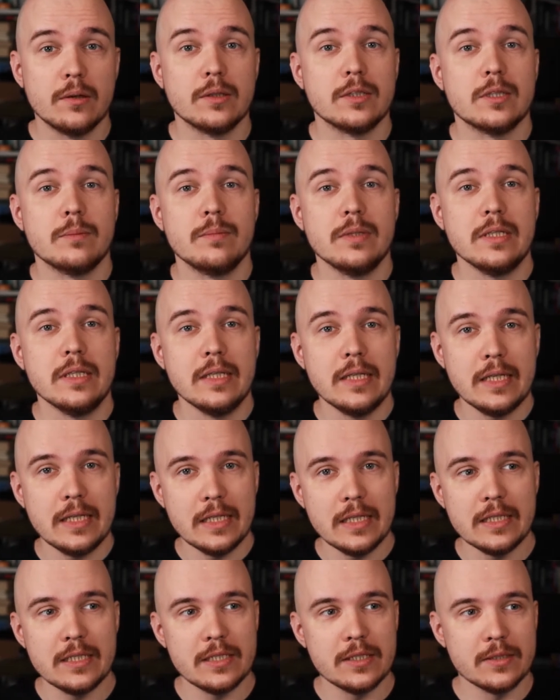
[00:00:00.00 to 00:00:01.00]
to be
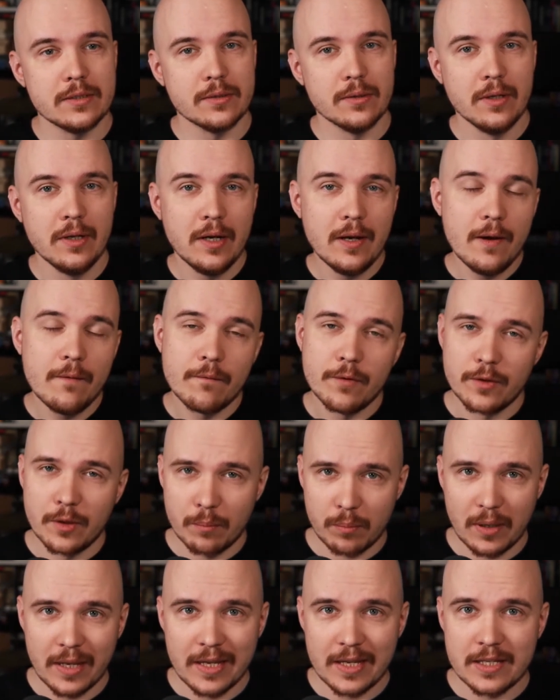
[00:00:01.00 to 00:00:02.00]
easier for the
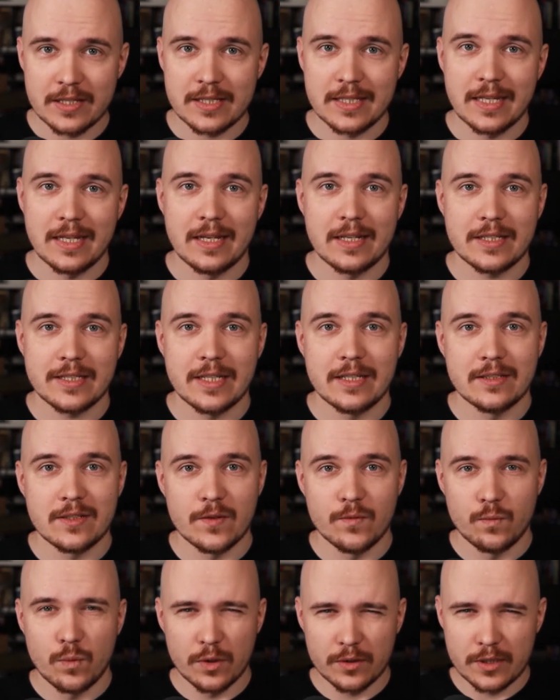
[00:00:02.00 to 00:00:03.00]
players to get a sense
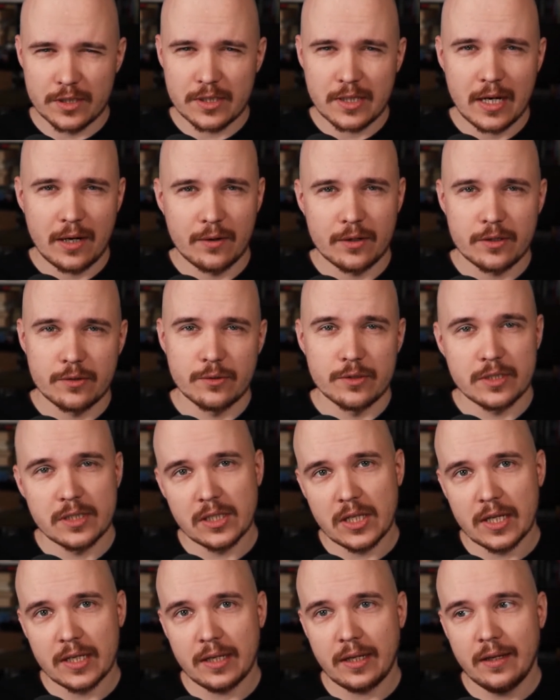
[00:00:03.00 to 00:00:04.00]
of what this character is
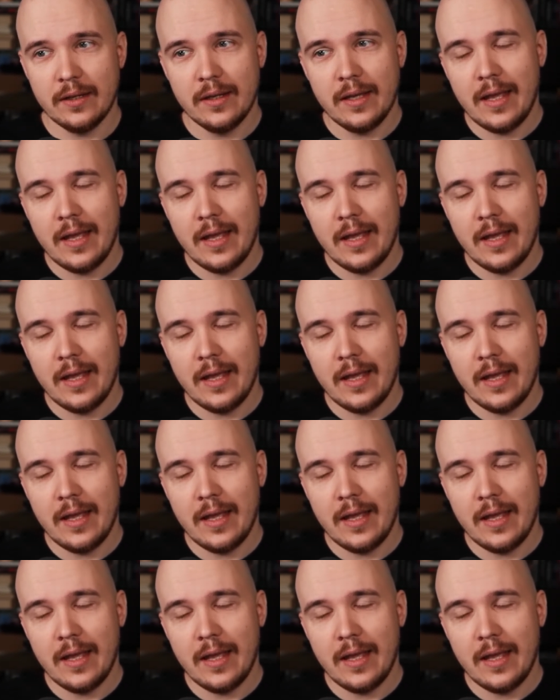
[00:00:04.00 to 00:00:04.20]
like.